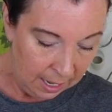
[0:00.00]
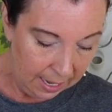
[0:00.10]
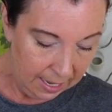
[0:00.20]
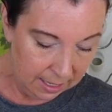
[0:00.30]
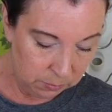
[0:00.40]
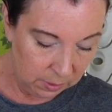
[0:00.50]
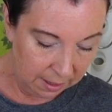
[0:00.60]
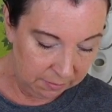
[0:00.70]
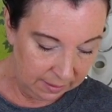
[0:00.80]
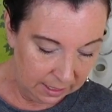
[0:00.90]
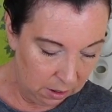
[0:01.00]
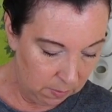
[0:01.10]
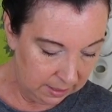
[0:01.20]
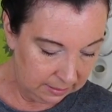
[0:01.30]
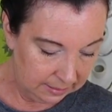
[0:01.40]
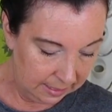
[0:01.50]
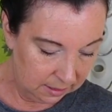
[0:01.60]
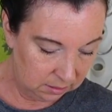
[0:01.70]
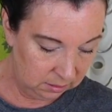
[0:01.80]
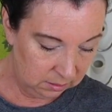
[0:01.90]
And whenever they go on
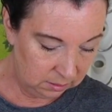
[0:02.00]
sale,